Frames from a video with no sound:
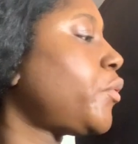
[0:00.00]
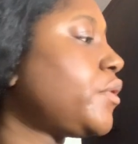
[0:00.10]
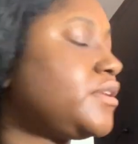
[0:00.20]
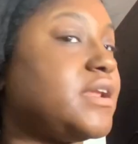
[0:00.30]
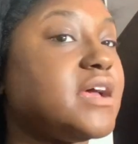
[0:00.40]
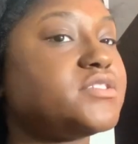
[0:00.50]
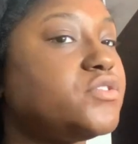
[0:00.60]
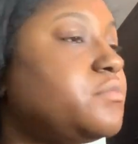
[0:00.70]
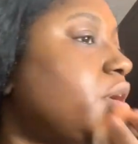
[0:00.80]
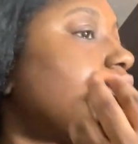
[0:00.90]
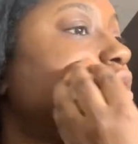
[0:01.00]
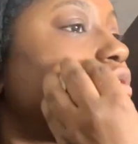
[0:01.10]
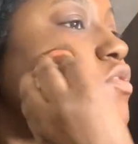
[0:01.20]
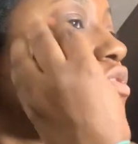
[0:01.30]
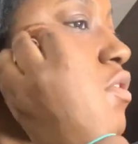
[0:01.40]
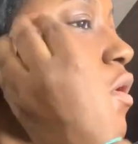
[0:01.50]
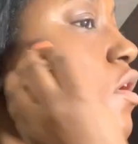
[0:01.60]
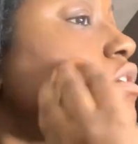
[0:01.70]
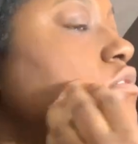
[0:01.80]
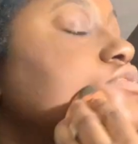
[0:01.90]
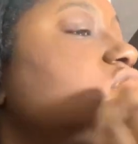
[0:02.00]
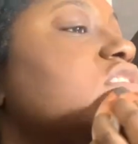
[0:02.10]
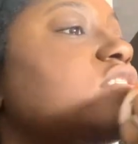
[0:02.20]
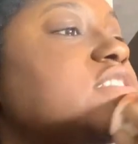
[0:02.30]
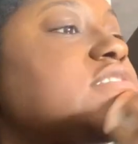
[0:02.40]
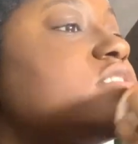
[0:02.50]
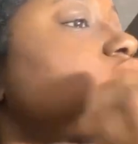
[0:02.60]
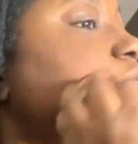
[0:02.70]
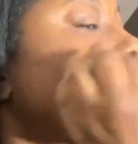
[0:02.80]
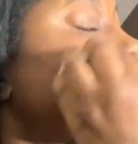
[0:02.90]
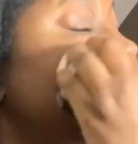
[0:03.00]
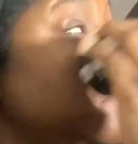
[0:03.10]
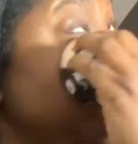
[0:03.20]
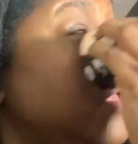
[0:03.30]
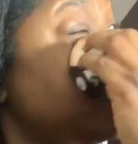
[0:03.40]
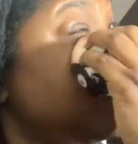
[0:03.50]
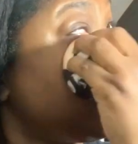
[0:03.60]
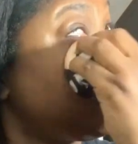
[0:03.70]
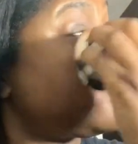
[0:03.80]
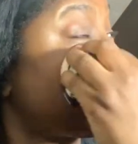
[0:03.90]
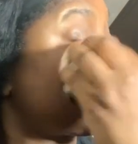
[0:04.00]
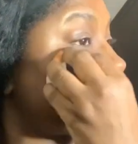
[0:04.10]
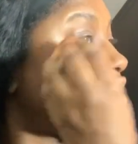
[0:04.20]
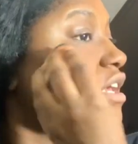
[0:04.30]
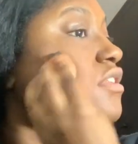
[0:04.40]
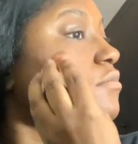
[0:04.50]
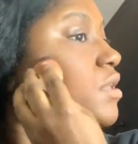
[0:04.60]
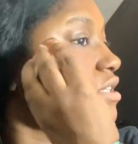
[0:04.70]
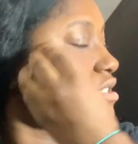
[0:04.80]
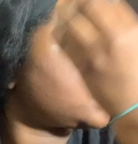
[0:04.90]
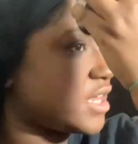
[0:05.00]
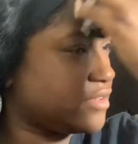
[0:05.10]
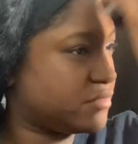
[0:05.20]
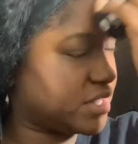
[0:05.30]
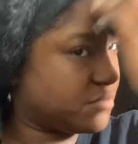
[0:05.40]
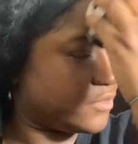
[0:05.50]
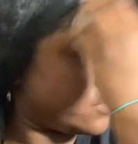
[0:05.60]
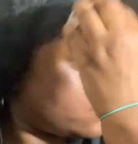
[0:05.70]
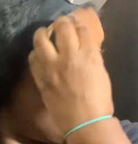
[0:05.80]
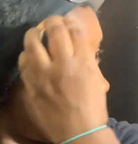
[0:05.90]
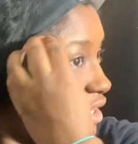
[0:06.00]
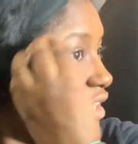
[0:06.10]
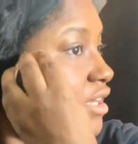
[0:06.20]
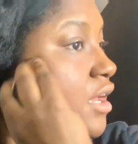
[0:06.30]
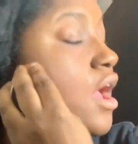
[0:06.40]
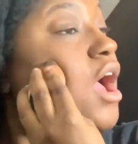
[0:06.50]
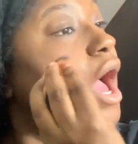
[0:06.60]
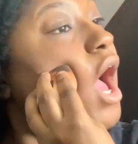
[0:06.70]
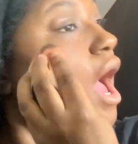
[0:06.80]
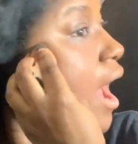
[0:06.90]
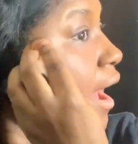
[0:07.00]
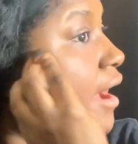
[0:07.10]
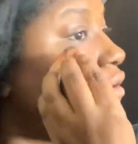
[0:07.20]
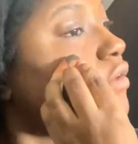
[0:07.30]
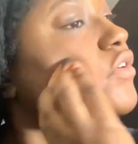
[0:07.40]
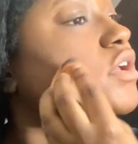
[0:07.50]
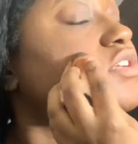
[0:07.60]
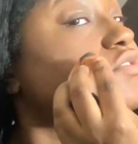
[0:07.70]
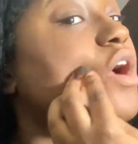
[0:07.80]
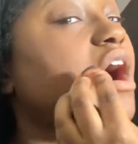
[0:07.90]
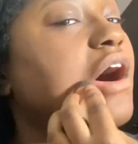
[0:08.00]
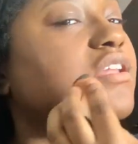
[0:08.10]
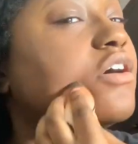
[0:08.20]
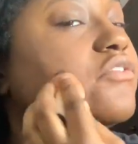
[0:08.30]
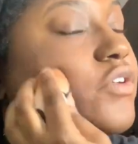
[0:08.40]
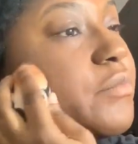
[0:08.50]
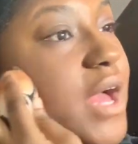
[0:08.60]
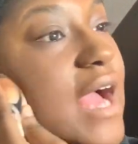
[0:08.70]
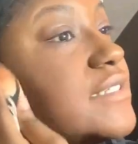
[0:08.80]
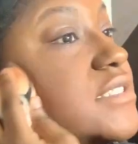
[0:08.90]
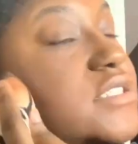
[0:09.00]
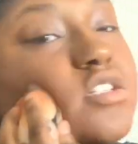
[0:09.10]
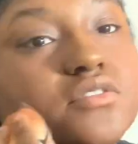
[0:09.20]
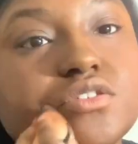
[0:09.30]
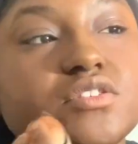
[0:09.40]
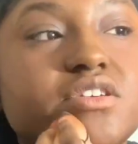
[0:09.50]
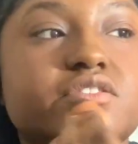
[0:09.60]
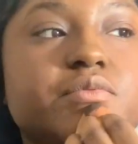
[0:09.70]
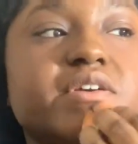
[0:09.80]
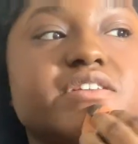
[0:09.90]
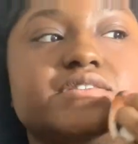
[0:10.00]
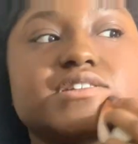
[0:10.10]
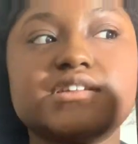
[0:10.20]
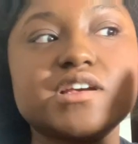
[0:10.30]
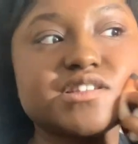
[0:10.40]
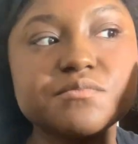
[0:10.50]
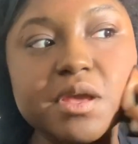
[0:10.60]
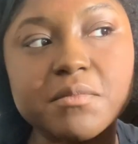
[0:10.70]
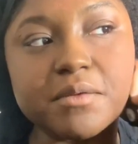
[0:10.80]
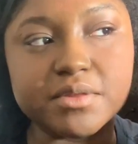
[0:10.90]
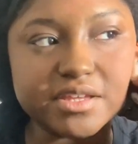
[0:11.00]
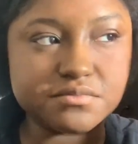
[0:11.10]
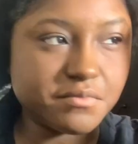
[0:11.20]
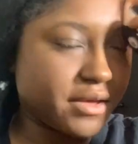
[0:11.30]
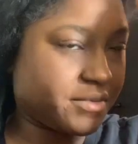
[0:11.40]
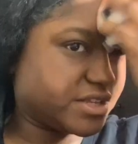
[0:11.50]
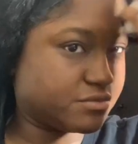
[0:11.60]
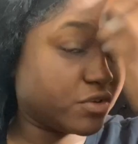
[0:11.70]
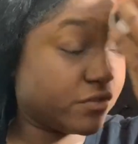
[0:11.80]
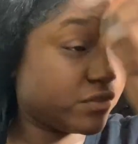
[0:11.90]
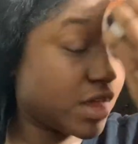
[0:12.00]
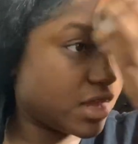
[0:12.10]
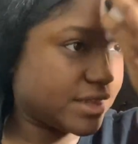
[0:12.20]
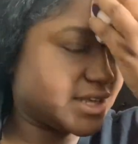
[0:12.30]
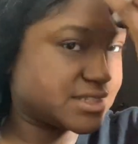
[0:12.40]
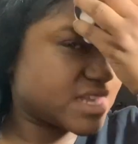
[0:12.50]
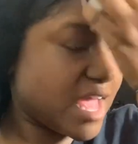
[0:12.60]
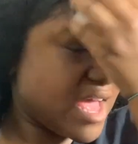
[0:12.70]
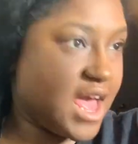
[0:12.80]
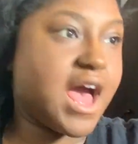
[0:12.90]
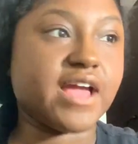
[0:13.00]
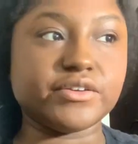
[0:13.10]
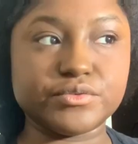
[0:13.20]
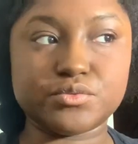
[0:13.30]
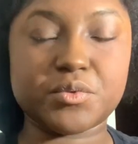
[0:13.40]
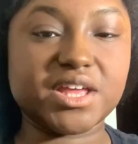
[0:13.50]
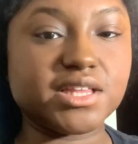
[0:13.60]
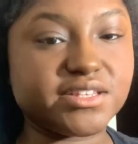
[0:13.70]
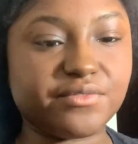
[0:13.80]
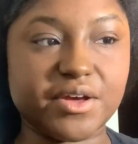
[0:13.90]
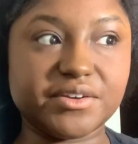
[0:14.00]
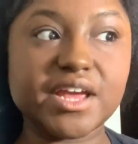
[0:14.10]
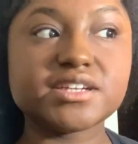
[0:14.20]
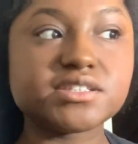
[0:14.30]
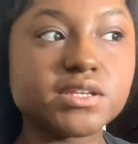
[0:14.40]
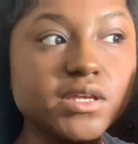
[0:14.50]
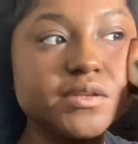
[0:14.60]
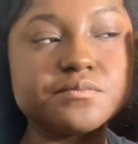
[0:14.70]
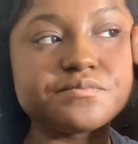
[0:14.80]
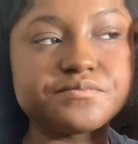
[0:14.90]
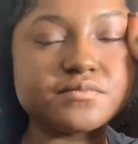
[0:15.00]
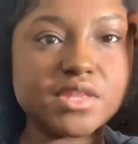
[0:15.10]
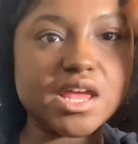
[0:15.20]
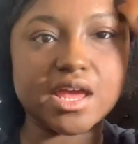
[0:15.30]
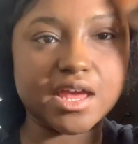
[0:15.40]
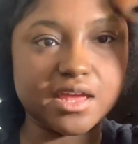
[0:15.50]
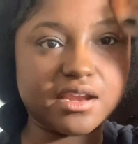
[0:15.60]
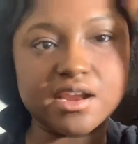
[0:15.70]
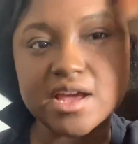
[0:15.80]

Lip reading: Not too much, just mainly focus it in the places that you get more oily. I, however, get dry all over, but I still do this because it does make my base more flawless. I use way less foundation, and